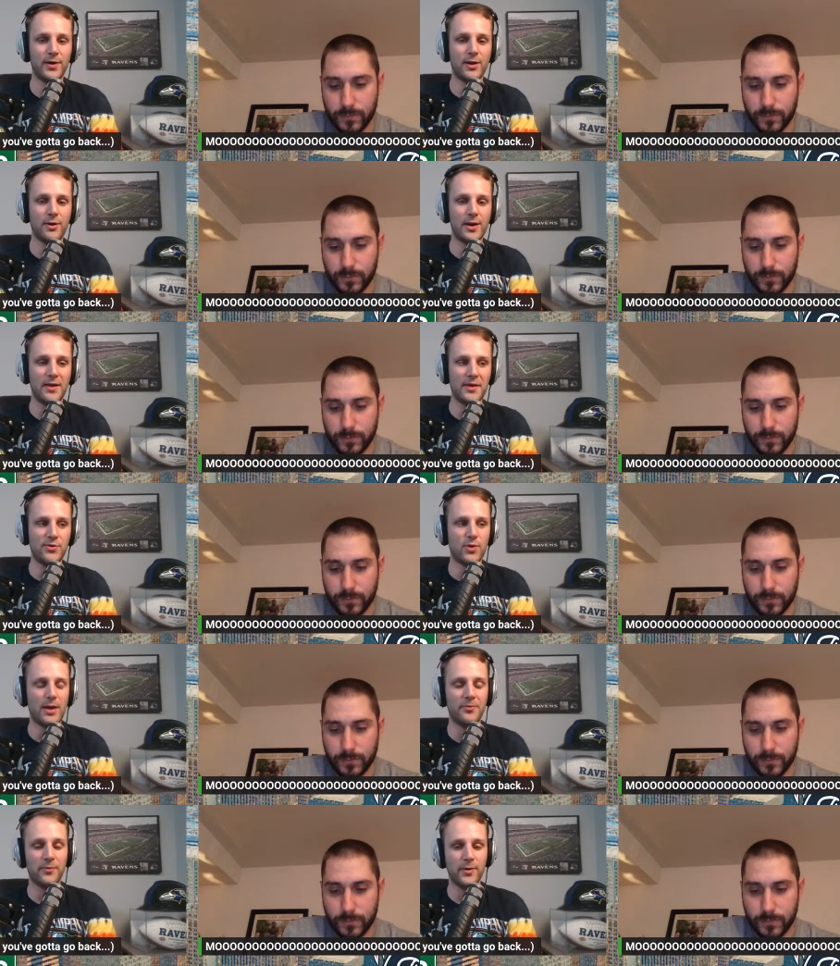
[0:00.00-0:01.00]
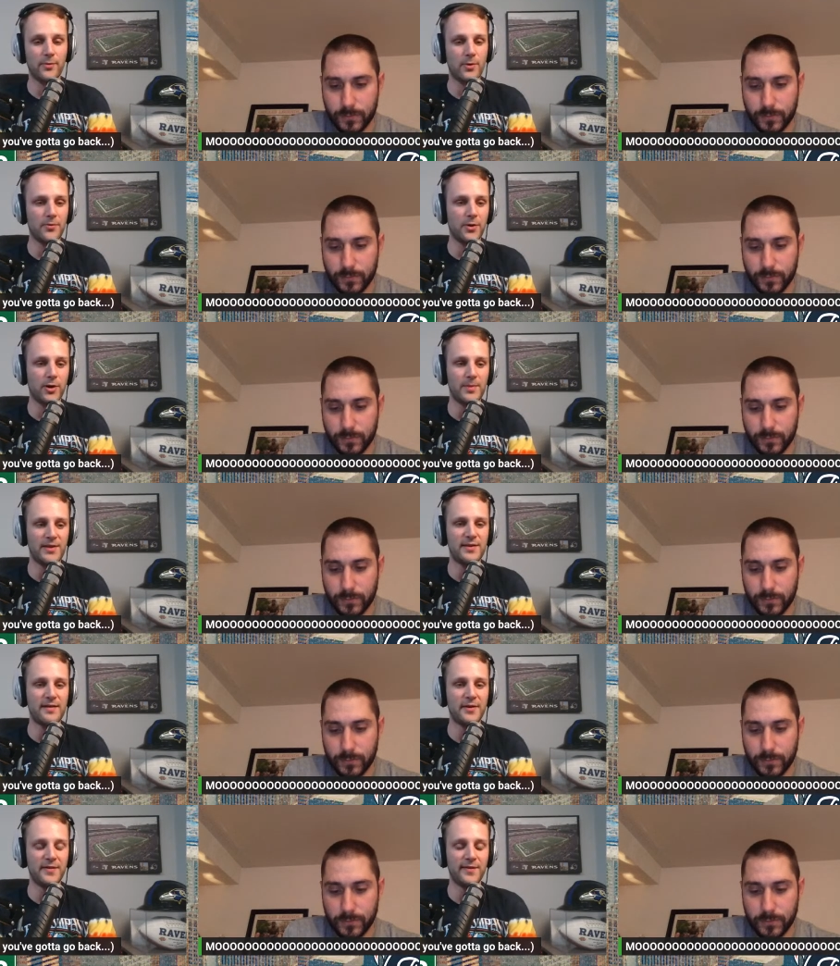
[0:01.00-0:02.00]
Speaker 1: here. Now they dropped three in a row. They're going to be
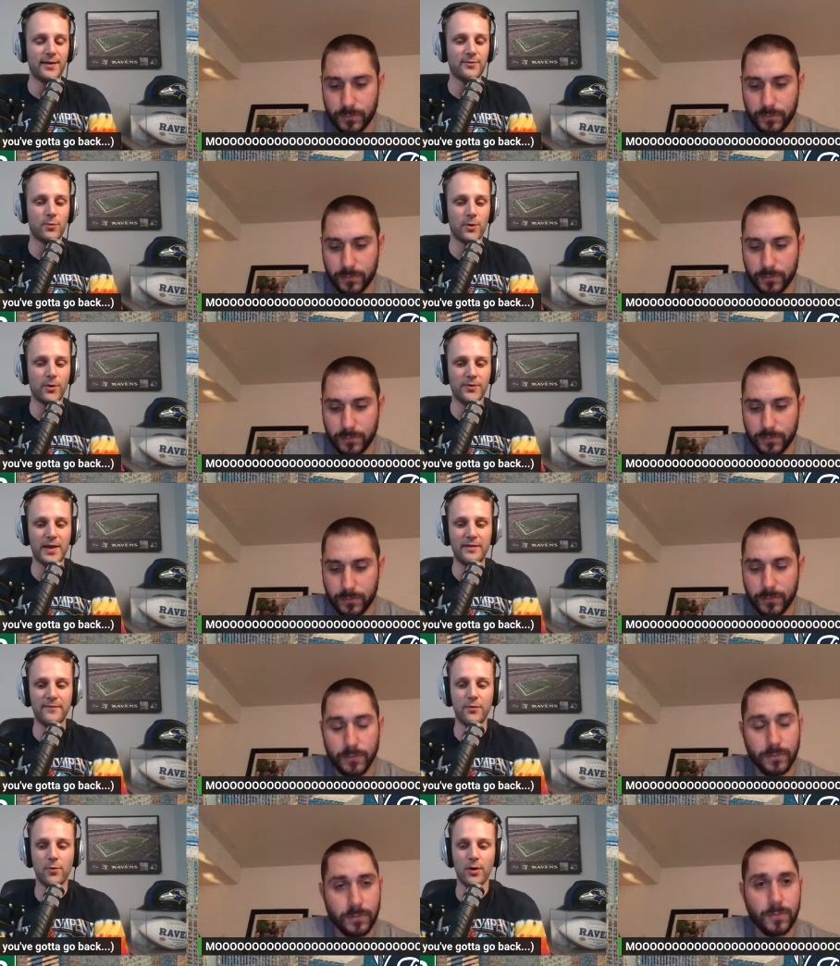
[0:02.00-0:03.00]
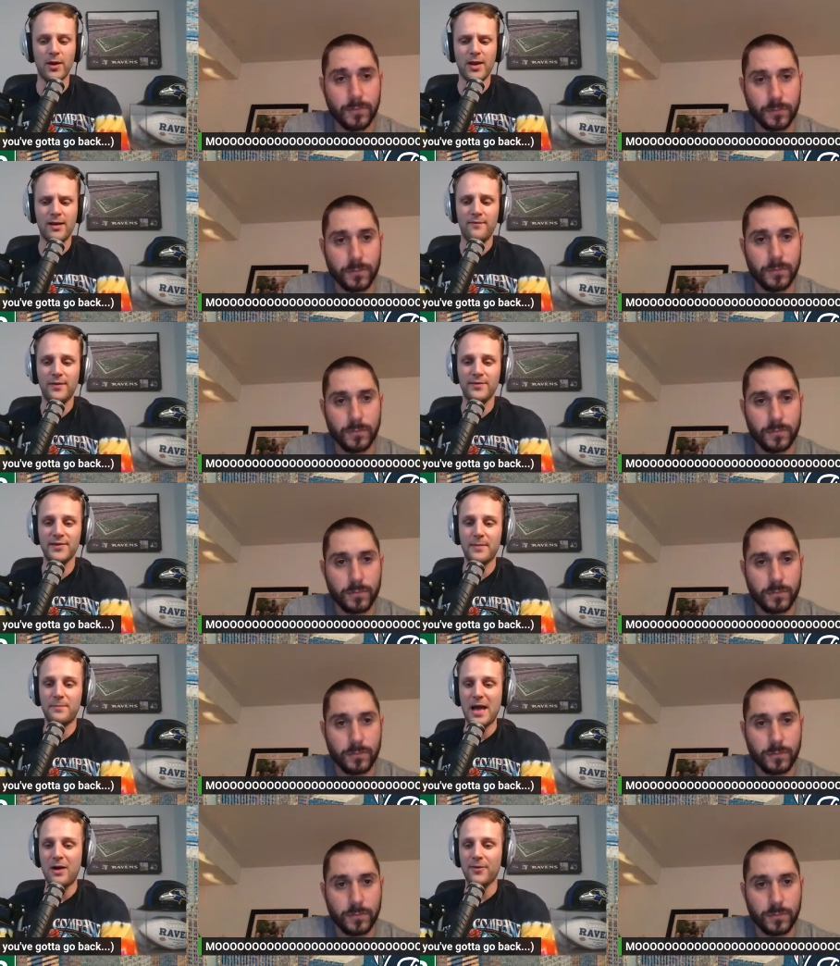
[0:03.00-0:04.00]
seven and six. Orioles eight and four. Feels like
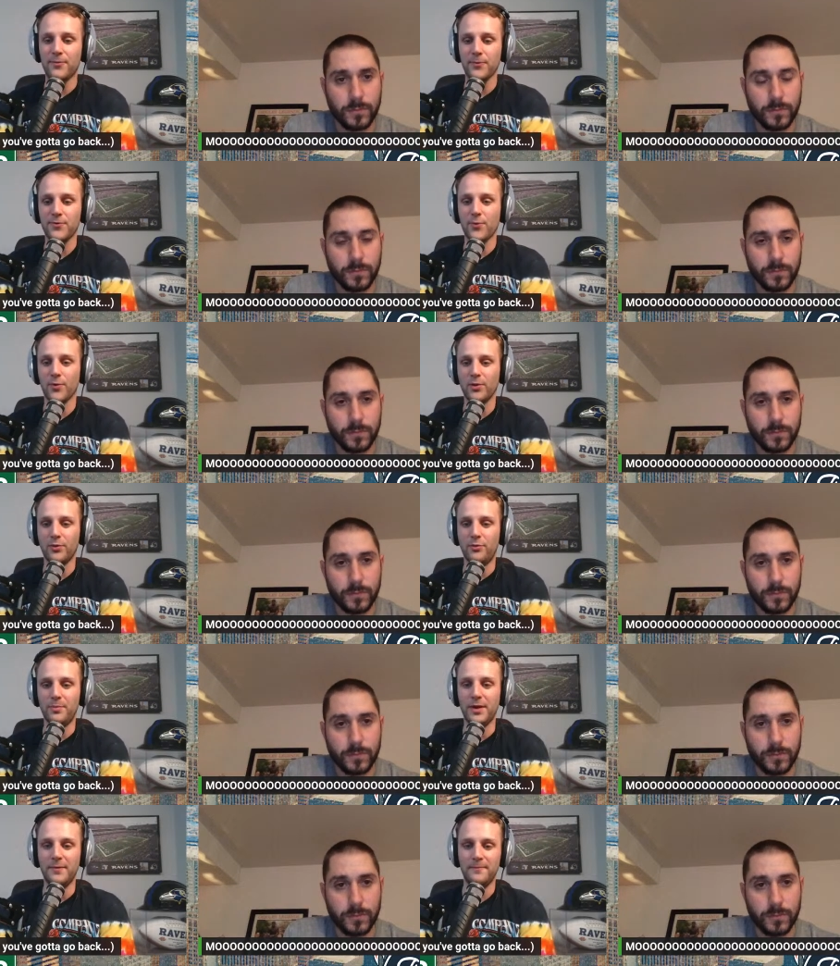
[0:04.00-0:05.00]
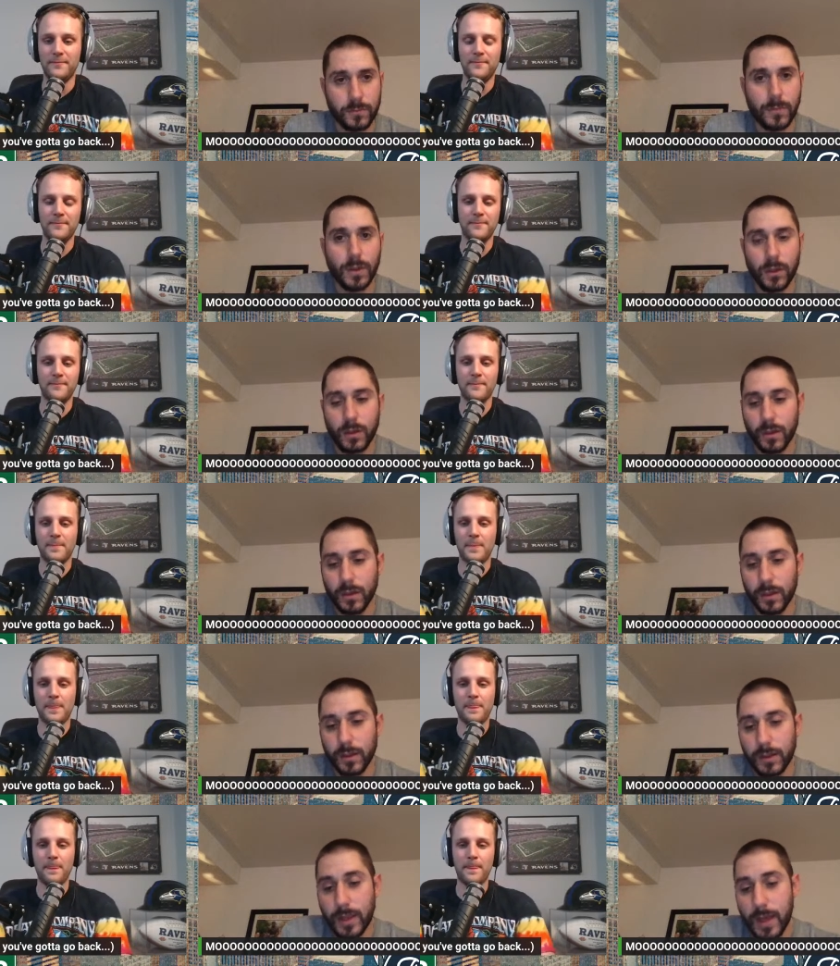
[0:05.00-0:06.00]
balance restored a little bit.
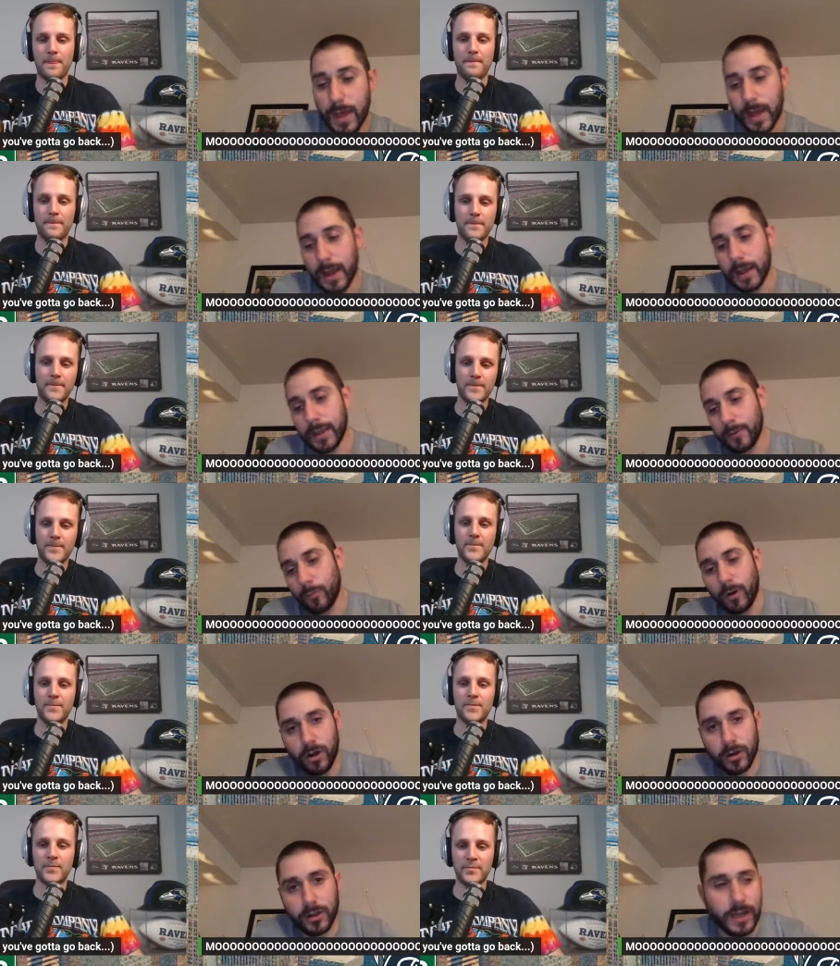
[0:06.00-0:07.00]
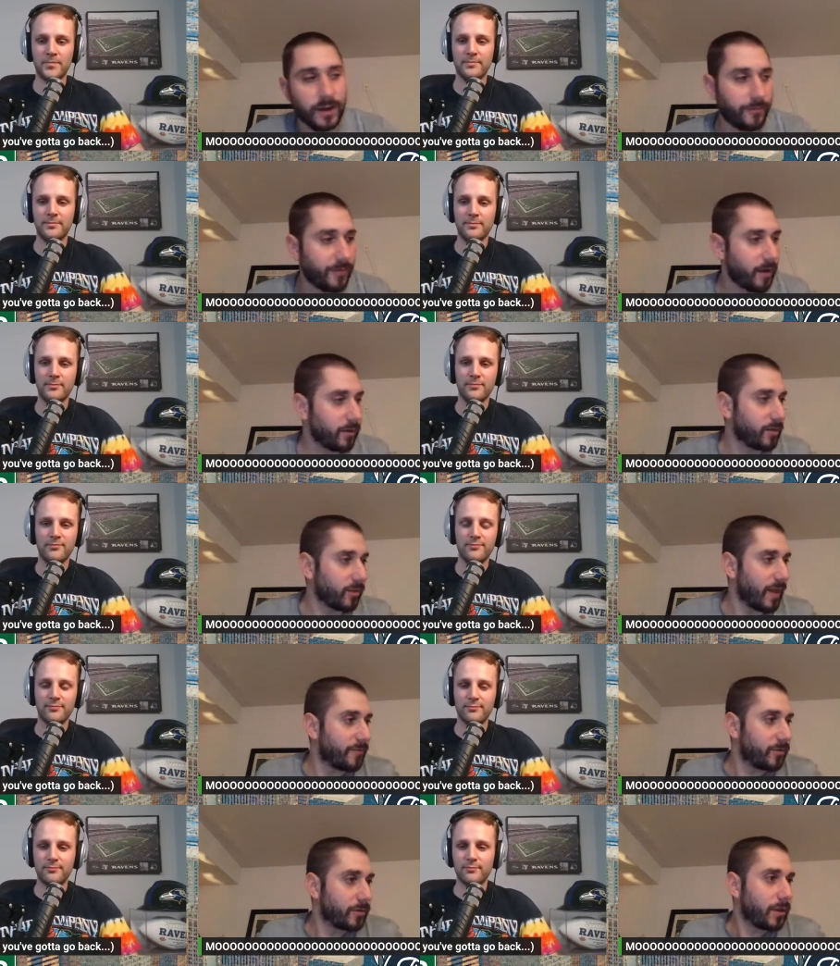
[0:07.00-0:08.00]
Speaker 2: Yeah, water kind of found its
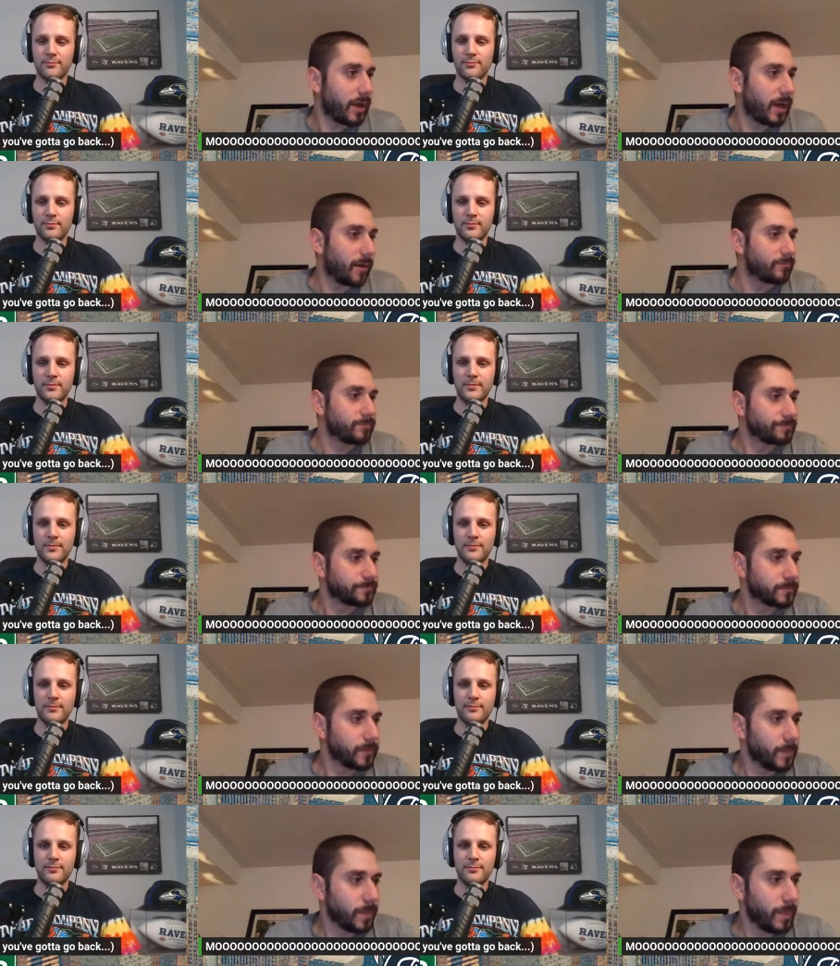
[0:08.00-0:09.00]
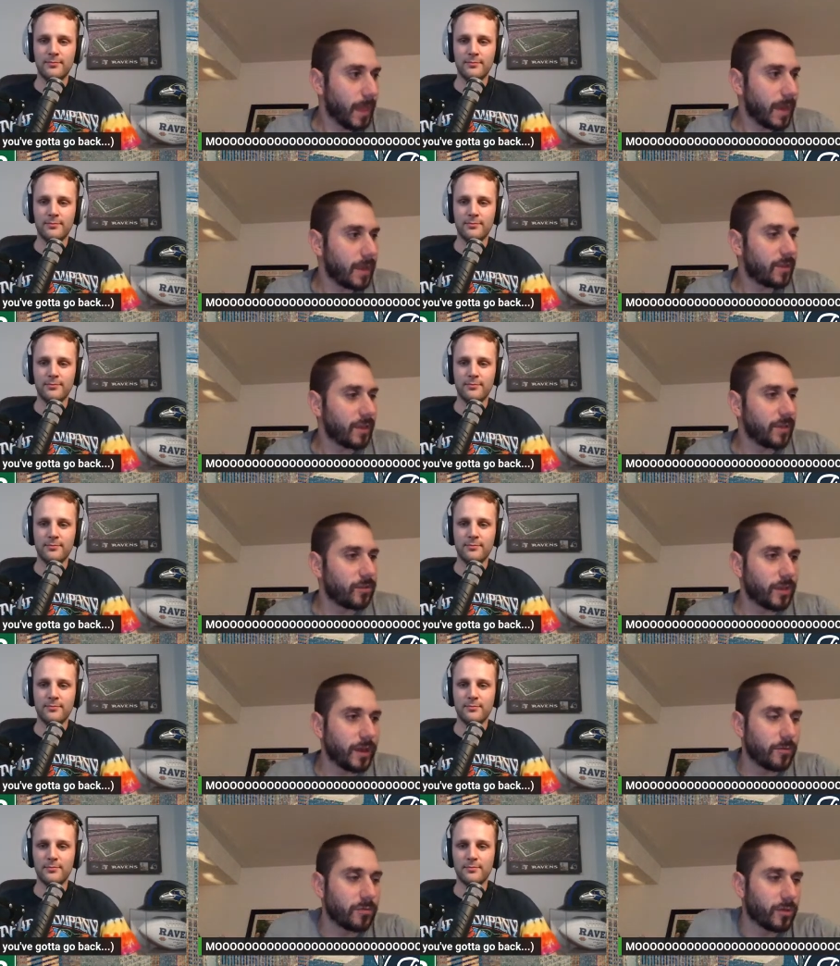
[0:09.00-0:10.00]
level. Um, and it, it's
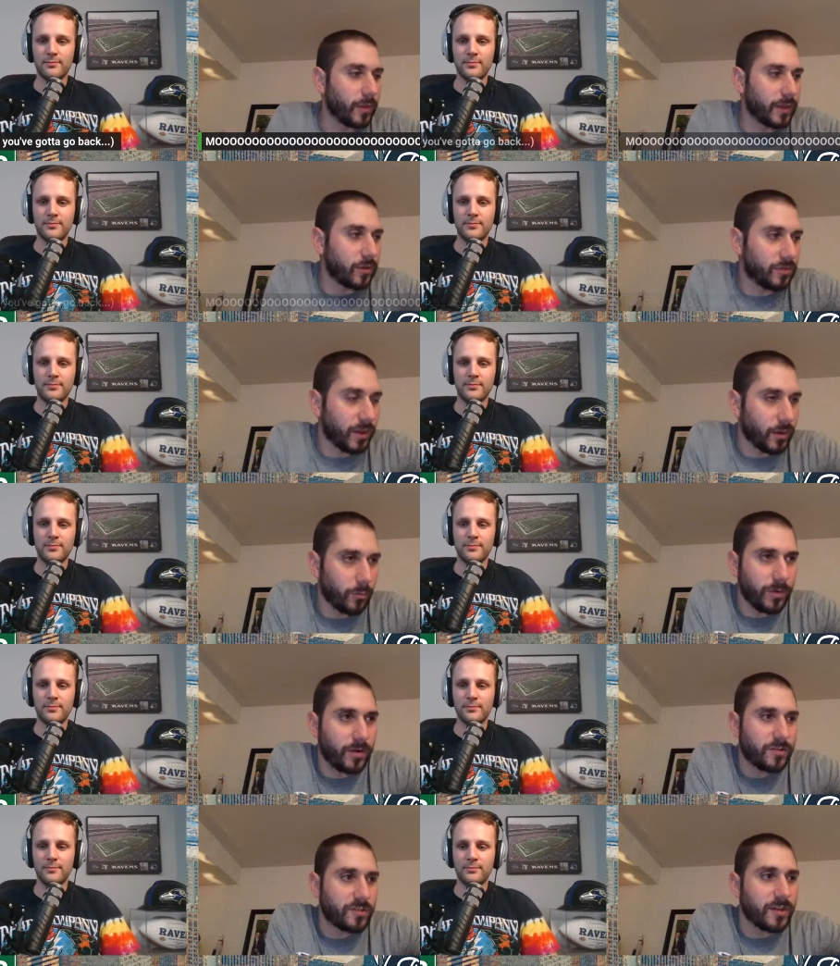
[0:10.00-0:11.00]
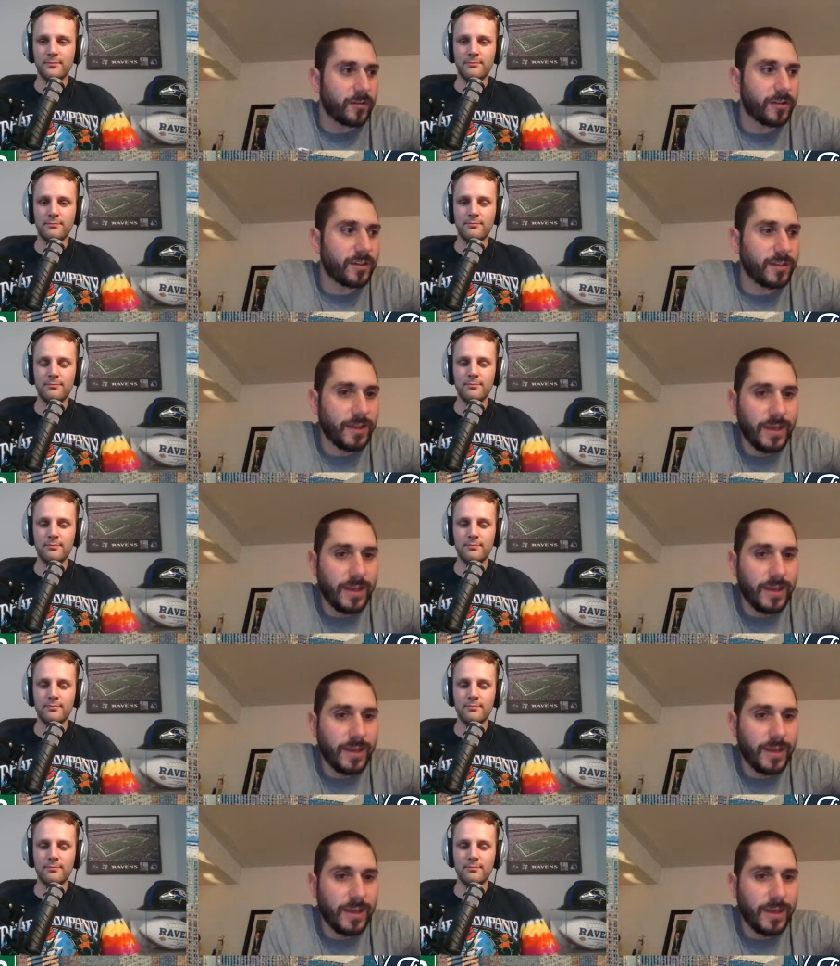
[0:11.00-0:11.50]
it was like you said, a weird series.